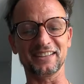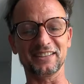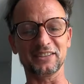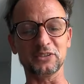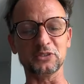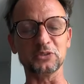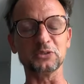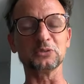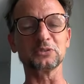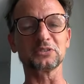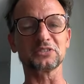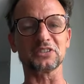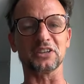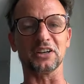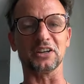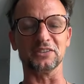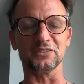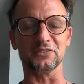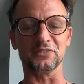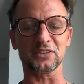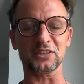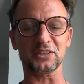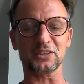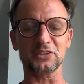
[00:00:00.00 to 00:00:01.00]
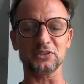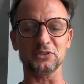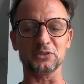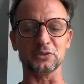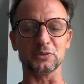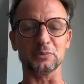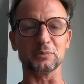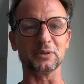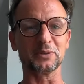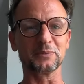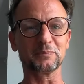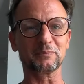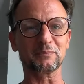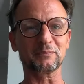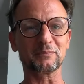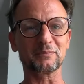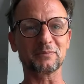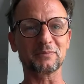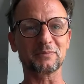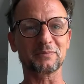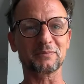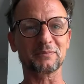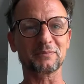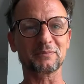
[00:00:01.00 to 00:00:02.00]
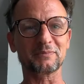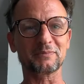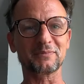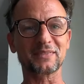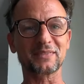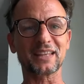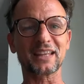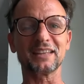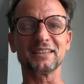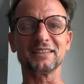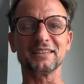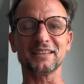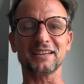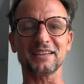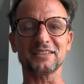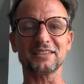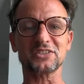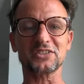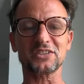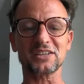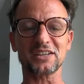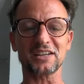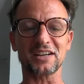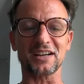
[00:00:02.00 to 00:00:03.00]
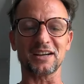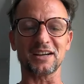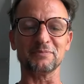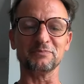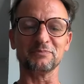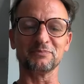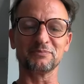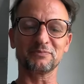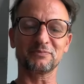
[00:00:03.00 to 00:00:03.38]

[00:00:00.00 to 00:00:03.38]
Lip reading: You solved the cube. Nice job.